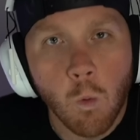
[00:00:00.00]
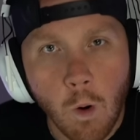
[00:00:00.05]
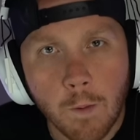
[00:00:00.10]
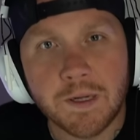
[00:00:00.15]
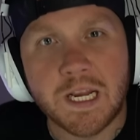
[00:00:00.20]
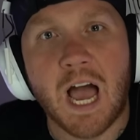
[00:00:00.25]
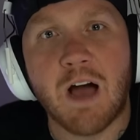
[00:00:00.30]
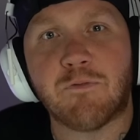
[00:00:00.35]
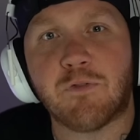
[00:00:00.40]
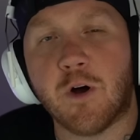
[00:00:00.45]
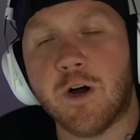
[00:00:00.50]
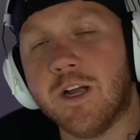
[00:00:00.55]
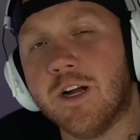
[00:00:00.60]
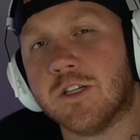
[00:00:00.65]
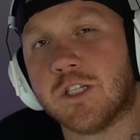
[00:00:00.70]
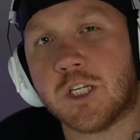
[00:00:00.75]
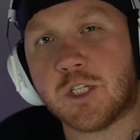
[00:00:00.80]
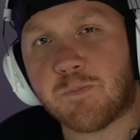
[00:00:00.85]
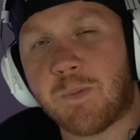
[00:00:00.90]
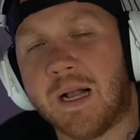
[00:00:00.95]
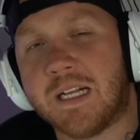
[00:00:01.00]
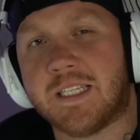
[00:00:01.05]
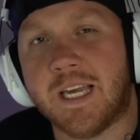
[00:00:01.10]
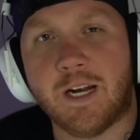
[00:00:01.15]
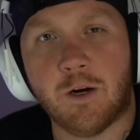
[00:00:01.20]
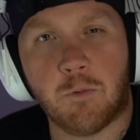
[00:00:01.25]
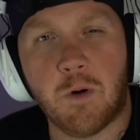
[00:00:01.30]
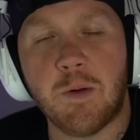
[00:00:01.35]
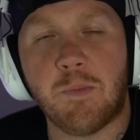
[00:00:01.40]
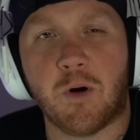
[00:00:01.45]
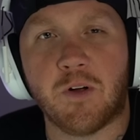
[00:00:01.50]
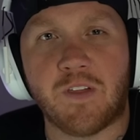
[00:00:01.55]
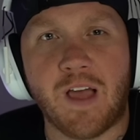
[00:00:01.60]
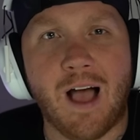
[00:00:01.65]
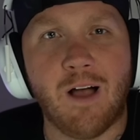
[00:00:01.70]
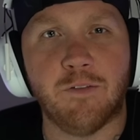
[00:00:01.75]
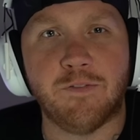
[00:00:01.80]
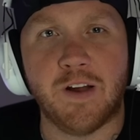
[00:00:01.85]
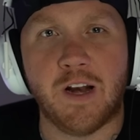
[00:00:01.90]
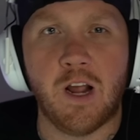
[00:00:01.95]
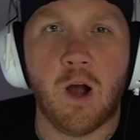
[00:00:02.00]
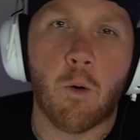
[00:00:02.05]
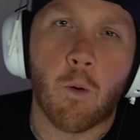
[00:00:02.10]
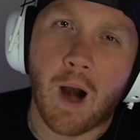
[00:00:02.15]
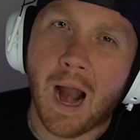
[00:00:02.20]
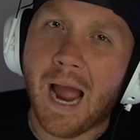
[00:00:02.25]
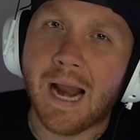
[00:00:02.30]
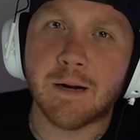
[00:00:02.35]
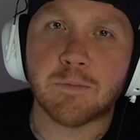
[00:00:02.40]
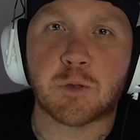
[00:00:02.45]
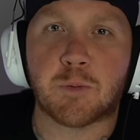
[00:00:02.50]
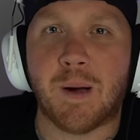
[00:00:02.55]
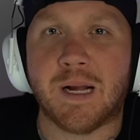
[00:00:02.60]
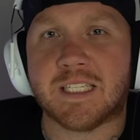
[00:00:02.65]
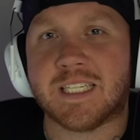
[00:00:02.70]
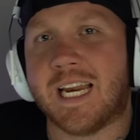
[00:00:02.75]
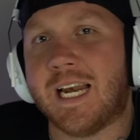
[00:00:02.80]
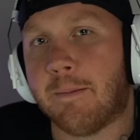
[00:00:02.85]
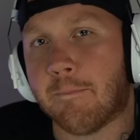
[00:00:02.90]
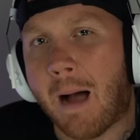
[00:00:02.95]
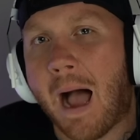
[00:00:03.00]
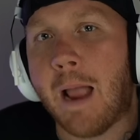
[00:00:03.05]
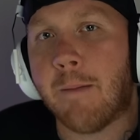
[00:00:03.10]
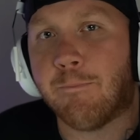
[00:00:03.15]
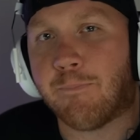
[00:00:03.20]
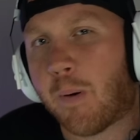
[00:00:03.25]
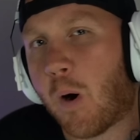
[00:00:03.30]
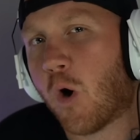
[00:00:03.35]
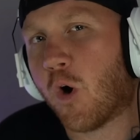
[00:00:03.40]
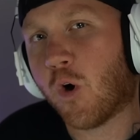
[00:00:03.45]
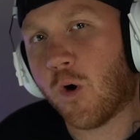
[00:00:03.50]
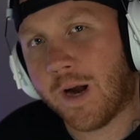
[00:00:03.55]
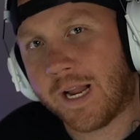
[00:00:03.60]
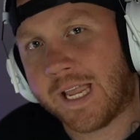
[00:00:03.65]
What we got for you here is a spectating Rebirth Island video where I end up spectating my burner